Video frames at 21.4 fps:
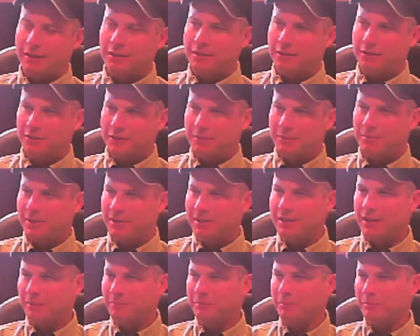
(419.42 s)
there's going to be
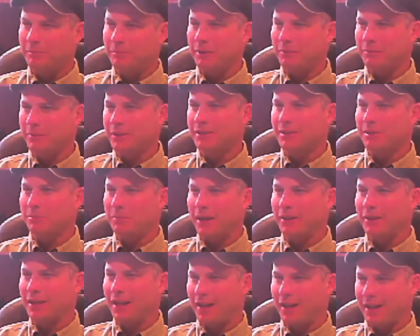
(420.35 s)
something to be missed
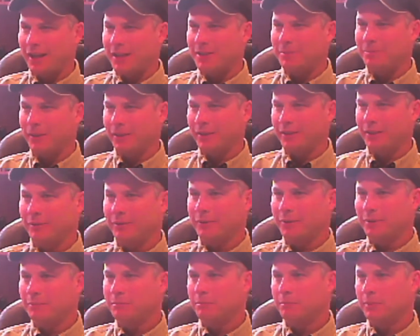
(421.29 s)
about that aspect
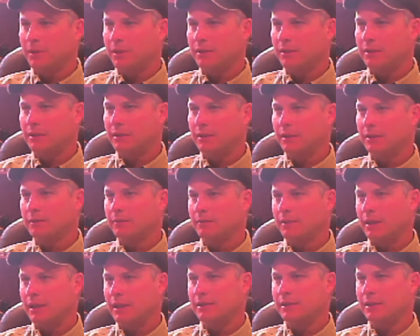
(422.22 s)
it.
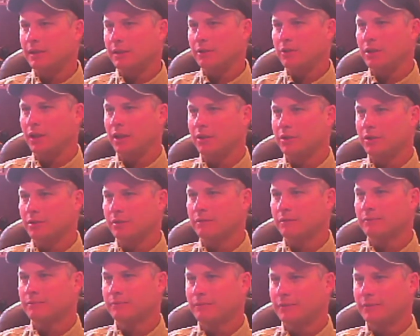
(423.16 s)
But I see it changing.